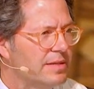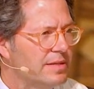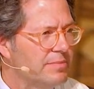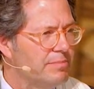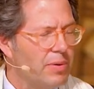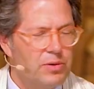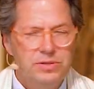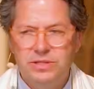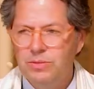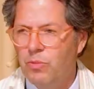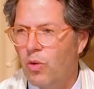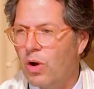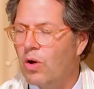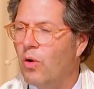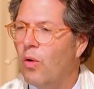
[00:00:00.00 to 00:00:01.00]
burn some
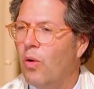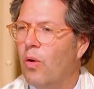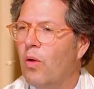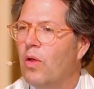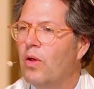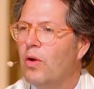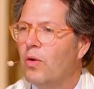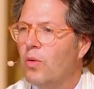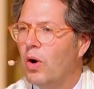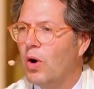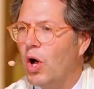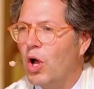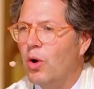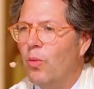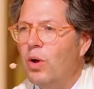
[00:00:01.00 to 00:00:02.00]
more coal.
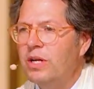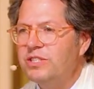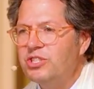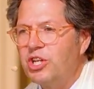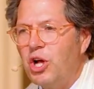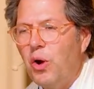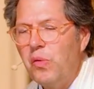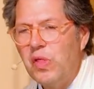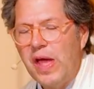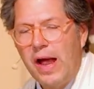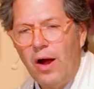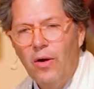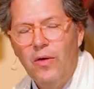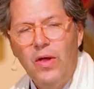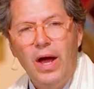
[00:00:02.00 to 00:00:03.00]
I don't want us to go
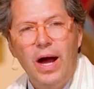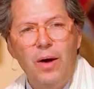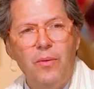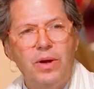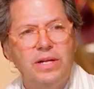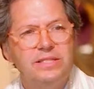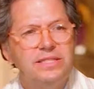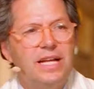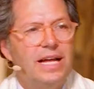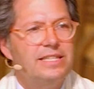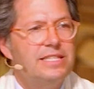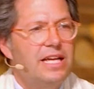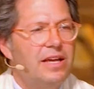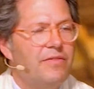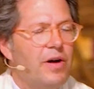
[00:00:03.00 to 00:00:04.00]
there. I want us not
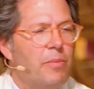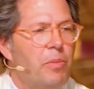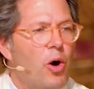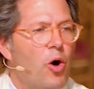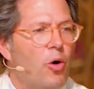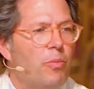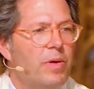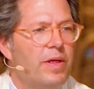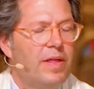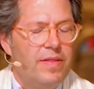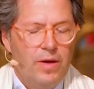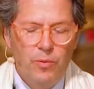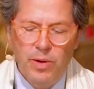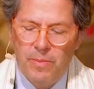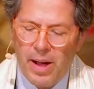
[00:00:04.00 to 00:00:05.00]
to give up hope
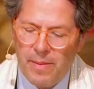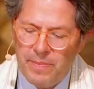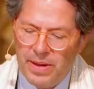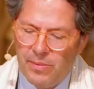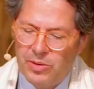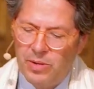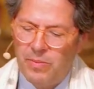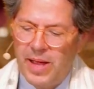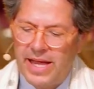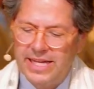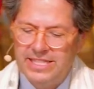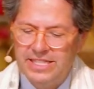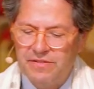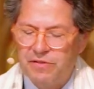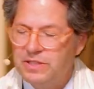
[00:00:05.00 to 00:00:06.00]
that we might be able to make a
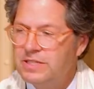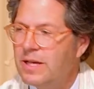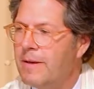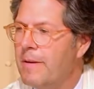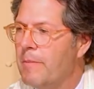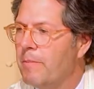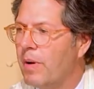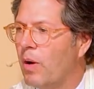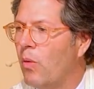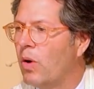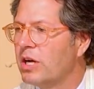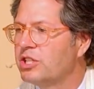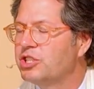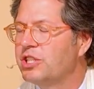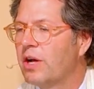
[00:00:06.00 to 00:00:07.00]
difference. But I
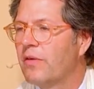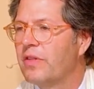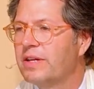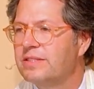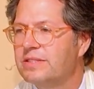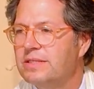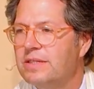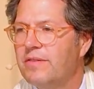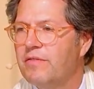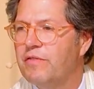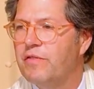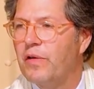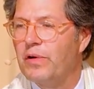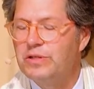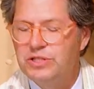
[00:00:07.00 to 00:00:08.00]
want to share this
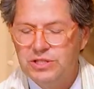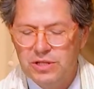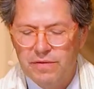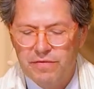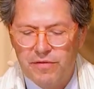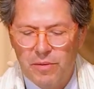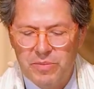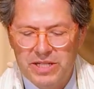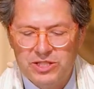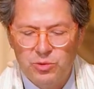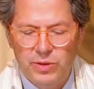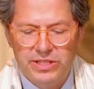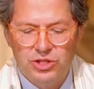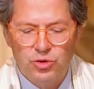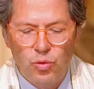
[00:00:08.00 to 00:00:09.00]
verse from this
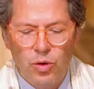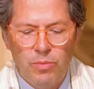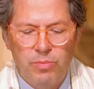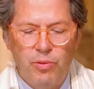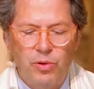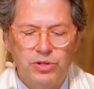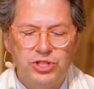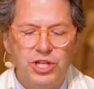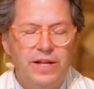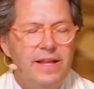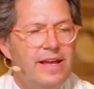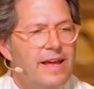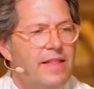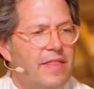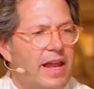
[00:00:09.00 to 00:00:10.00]
week's Torah portion
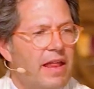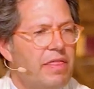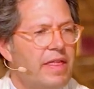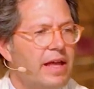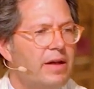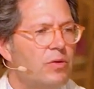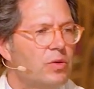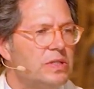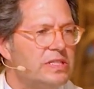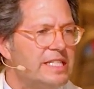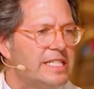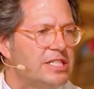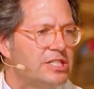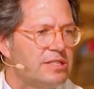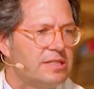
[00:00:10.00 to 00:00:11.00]
that I think
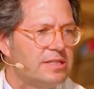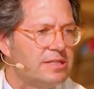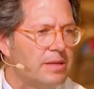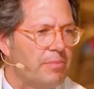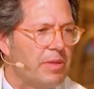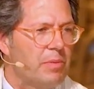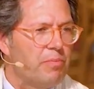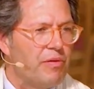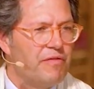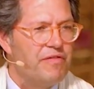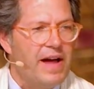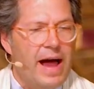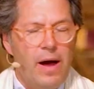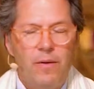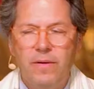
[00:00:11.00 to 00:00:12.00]
teaches us something
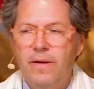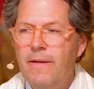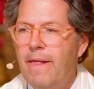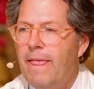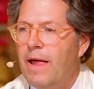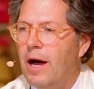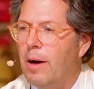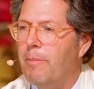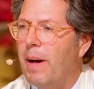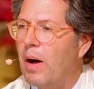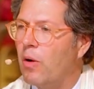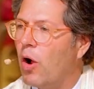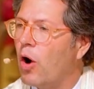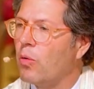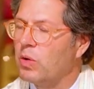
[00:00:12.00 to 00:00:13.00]
profound
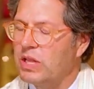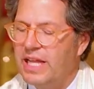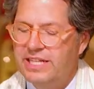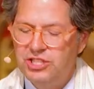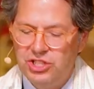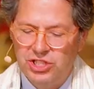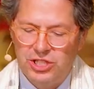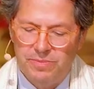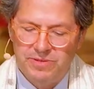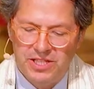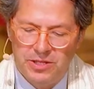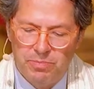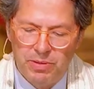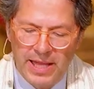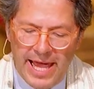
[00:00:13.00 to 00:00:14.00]
about our relationship to
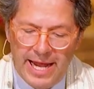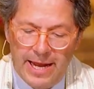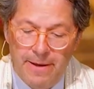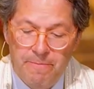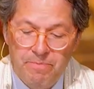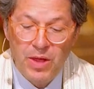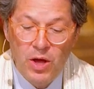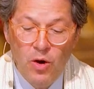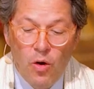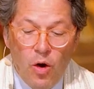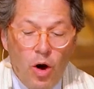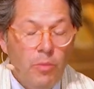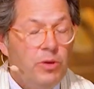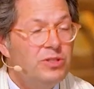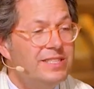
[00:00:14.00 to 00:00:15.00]
the planet.
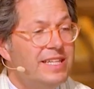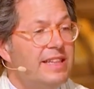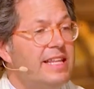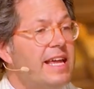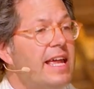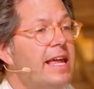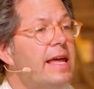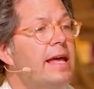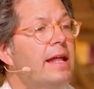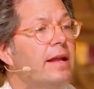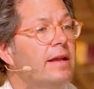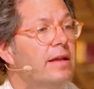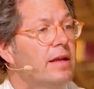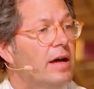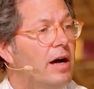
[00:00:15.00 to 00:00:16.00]
Almost at the
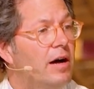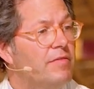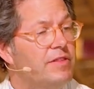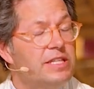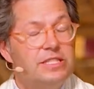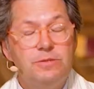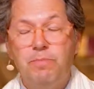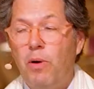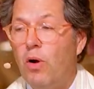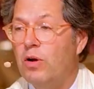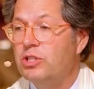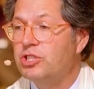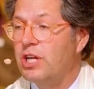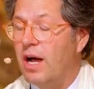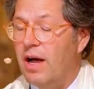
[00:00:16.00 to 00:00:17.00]
end of this
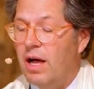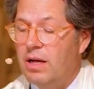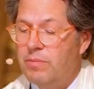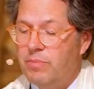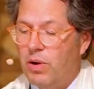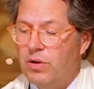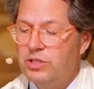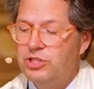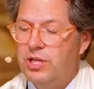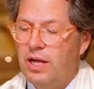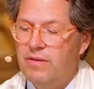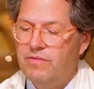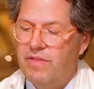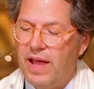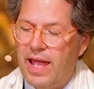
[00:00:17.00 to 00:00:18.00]
parashah, Parashat
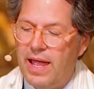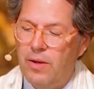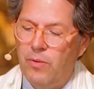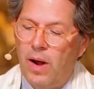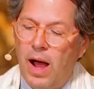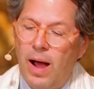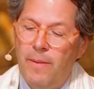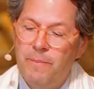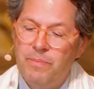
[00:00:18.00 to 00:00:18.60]
Va'era,